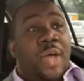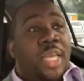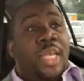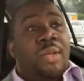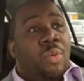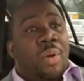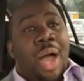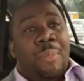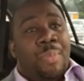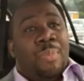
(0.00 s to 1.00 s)
Funding
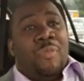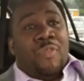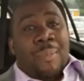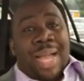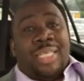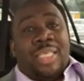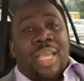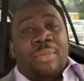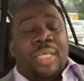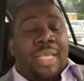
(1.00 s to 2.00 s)
um, for my
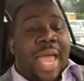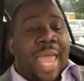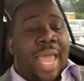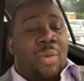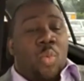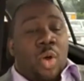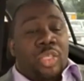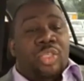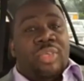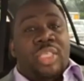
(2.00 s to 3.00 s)
team, because I had
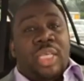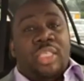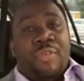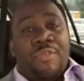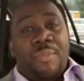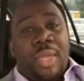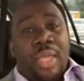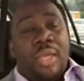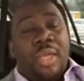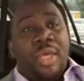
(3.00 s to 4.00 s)
one jurisdiction for
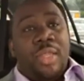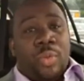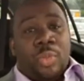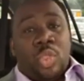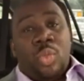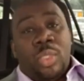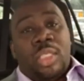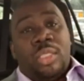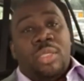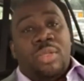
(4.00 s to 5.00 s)
me. There was two
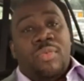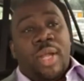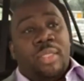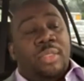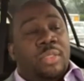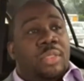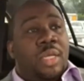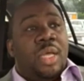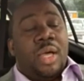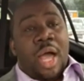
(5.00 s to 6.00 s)
assistant directors.